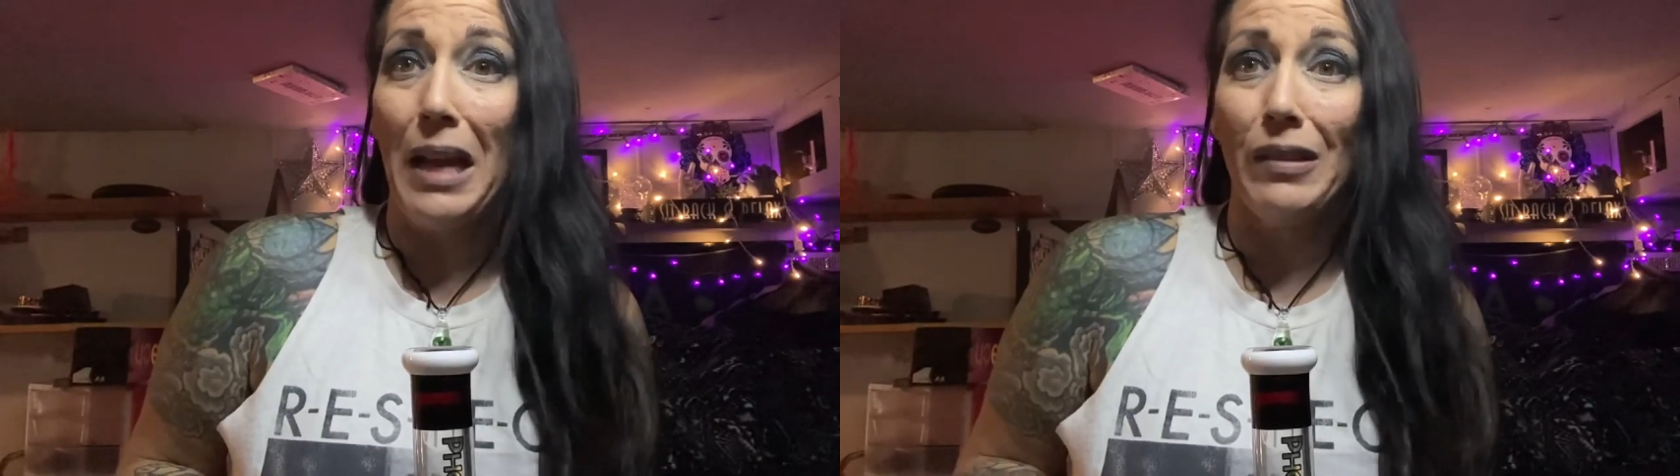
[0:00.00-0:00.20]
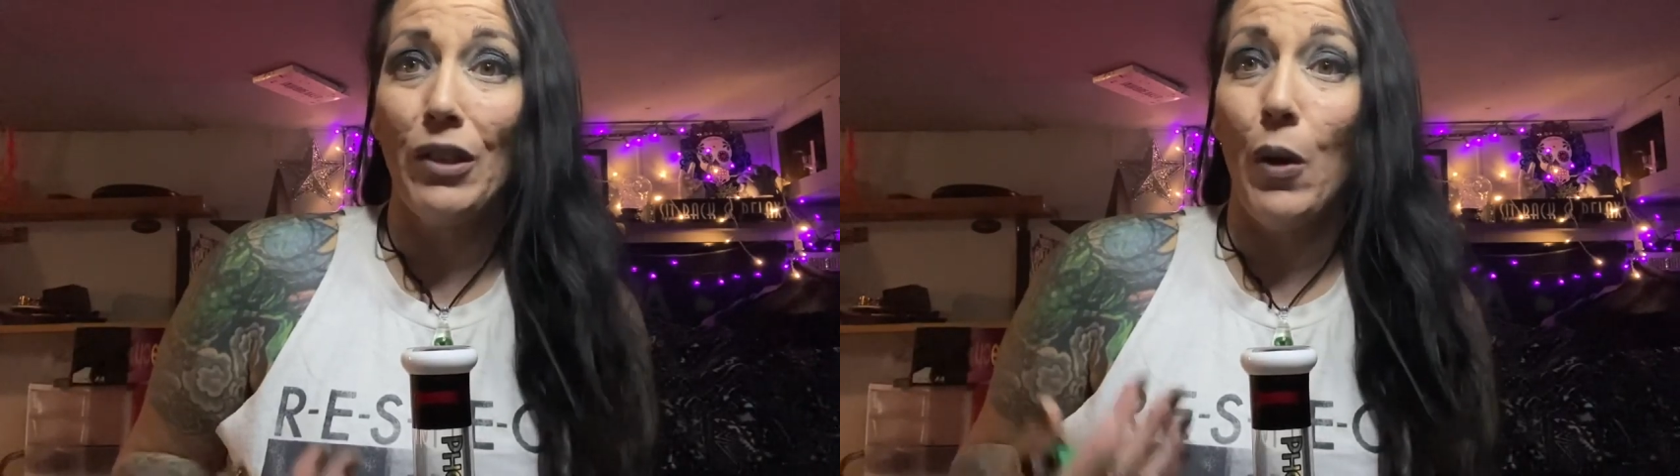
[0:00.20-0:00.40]

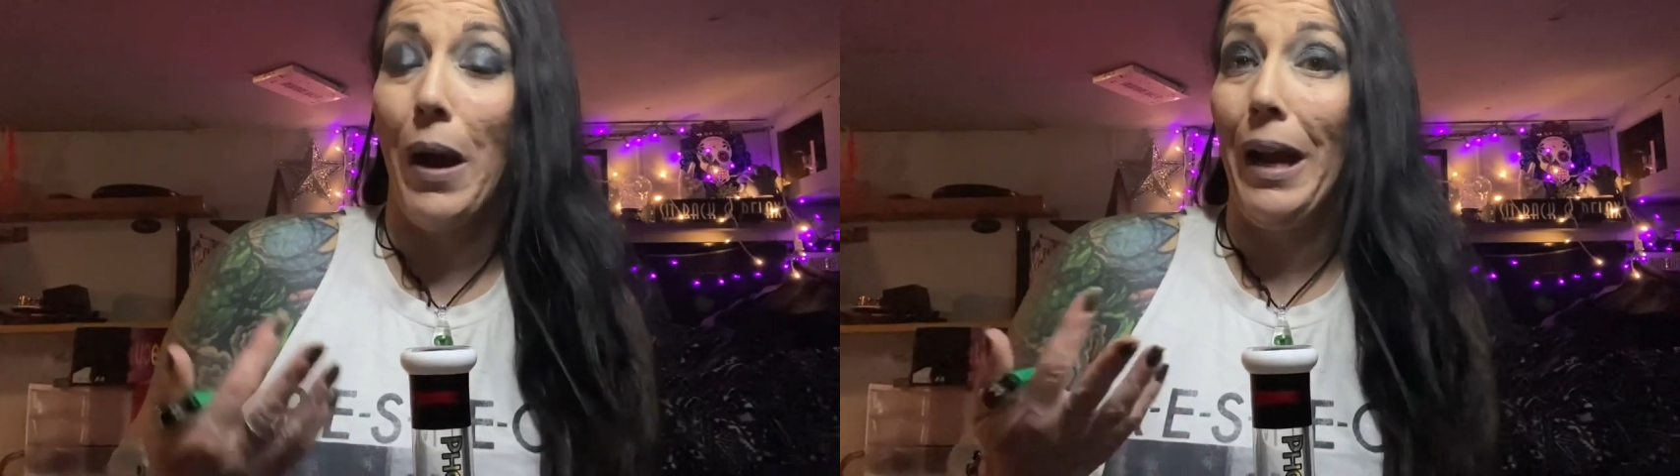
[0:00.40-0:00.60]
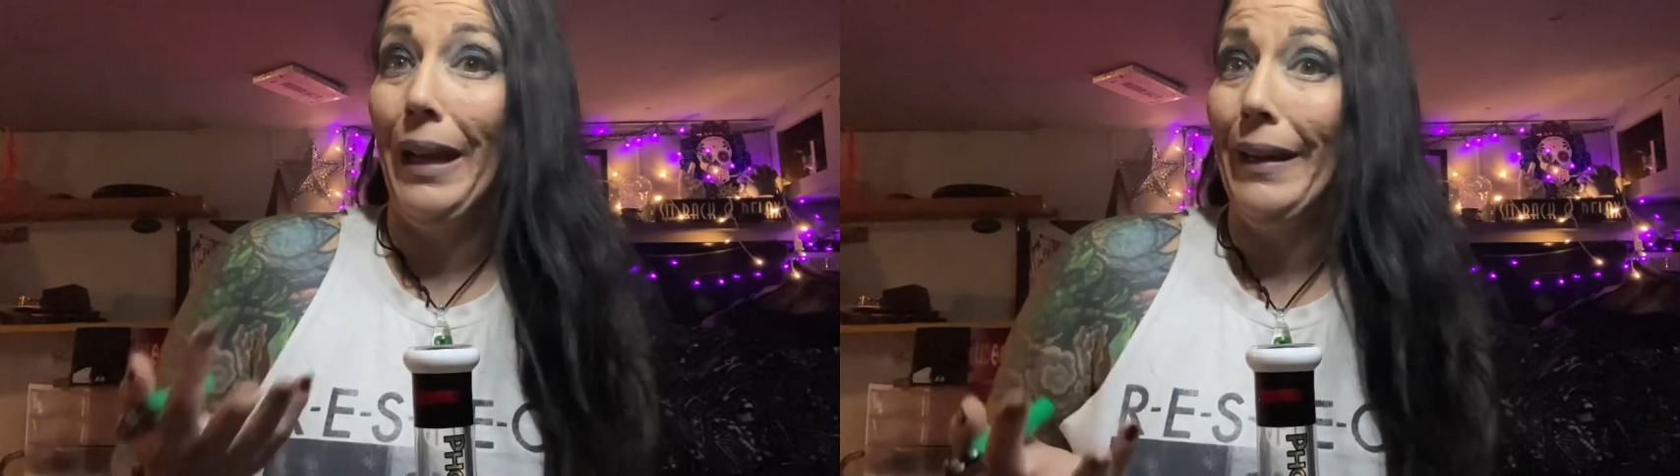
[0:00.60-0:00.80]
so
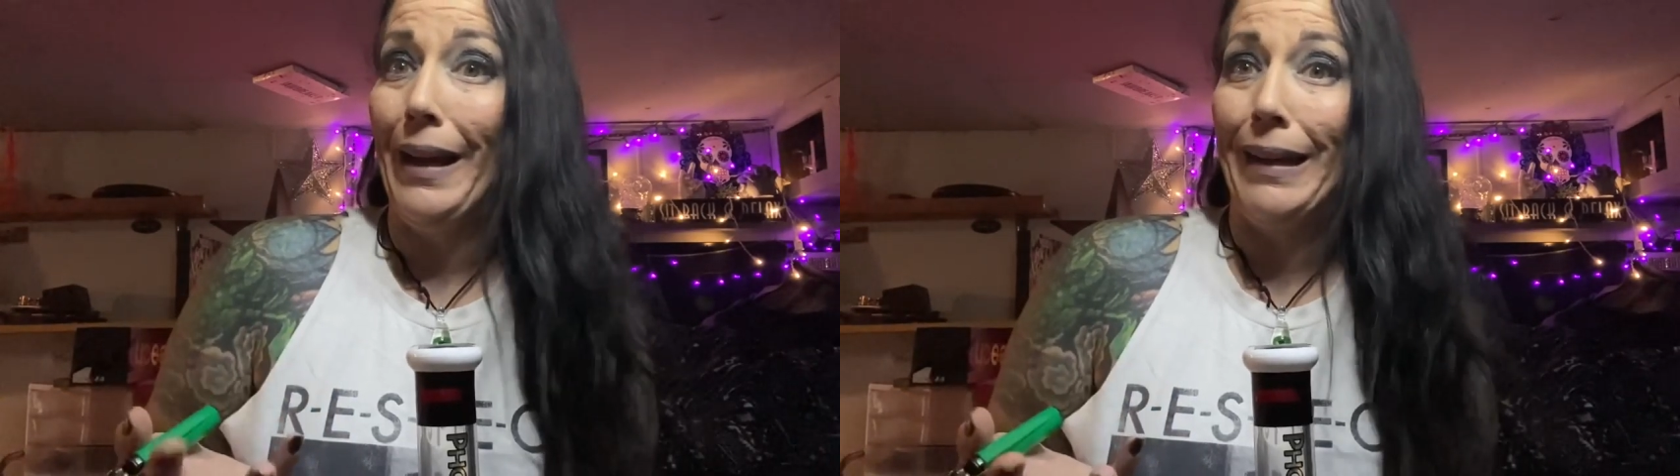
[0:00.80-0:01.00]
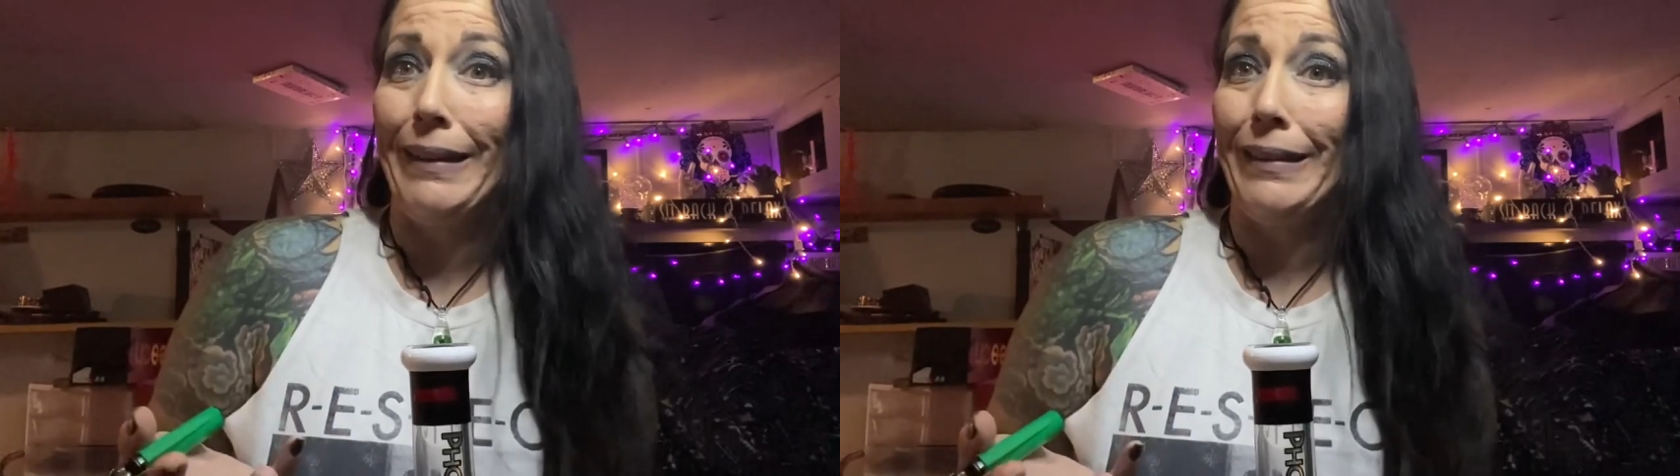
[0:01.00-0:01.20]
I
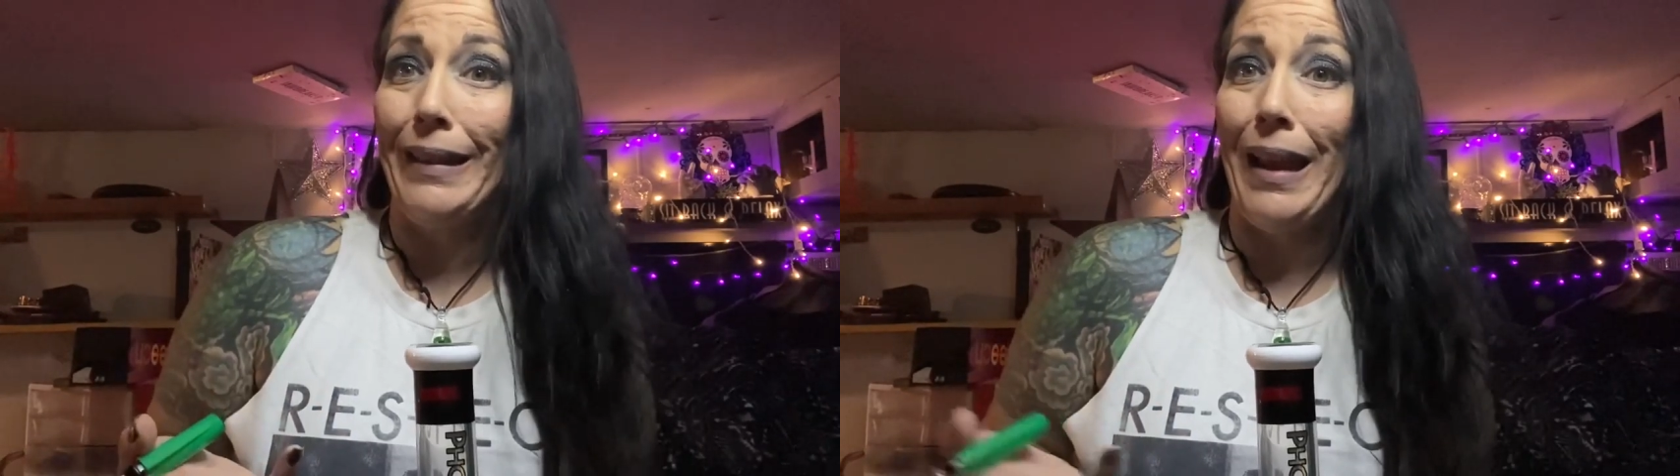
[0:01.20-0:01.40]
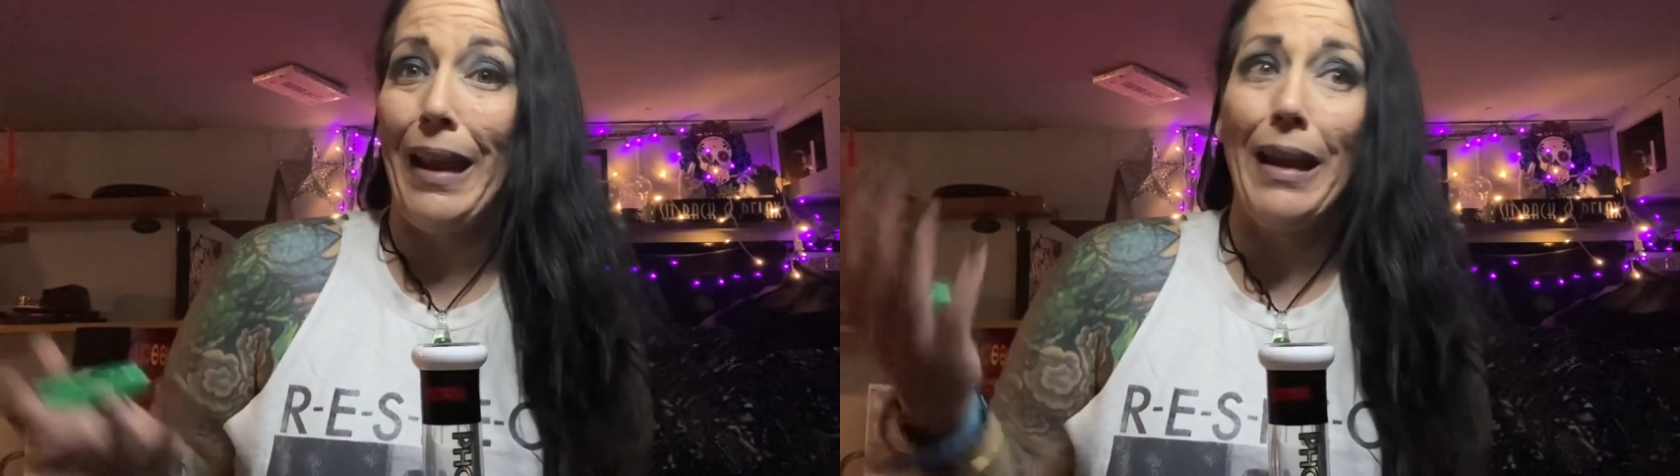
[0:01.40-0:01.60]
gotta
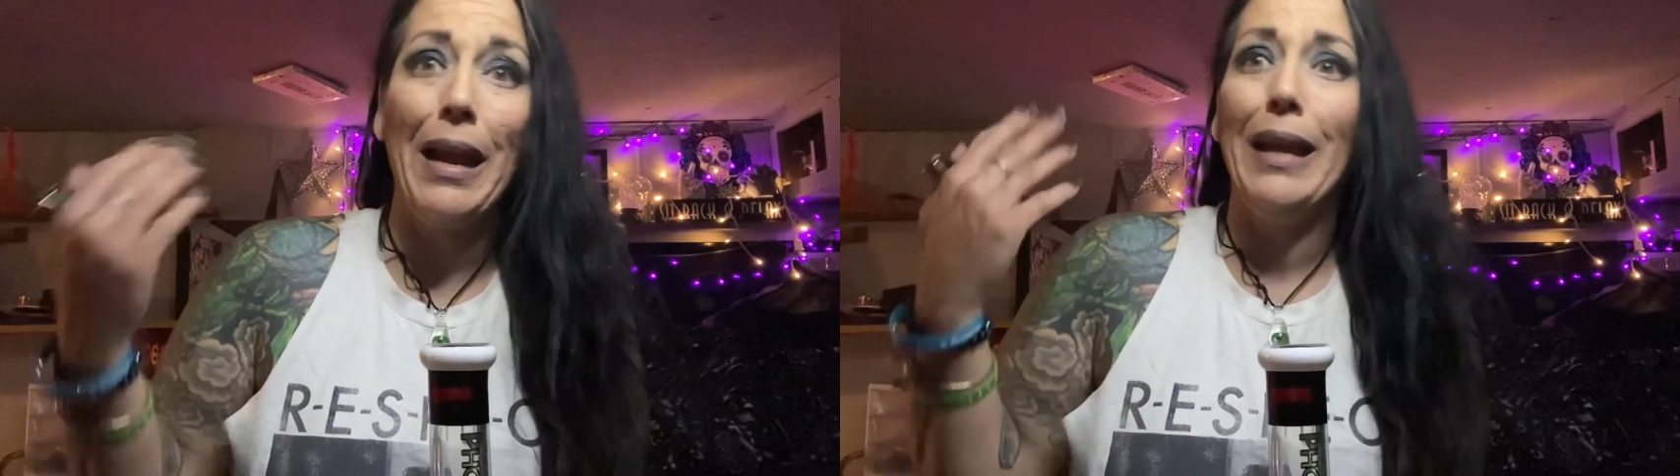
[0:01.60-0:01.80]
say,